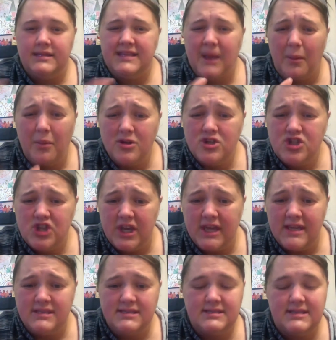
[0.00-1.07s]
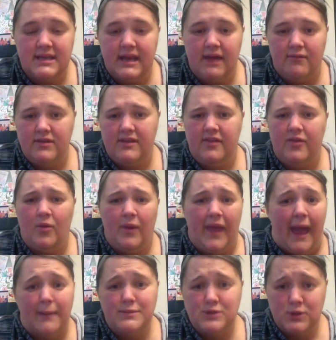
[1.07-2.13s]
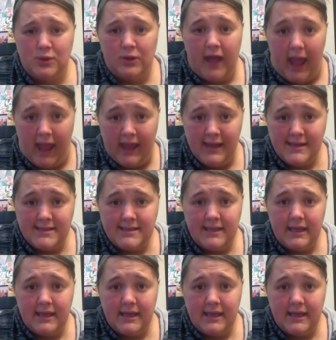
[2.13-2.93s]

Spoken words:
double chins and everything that we absolutely hate?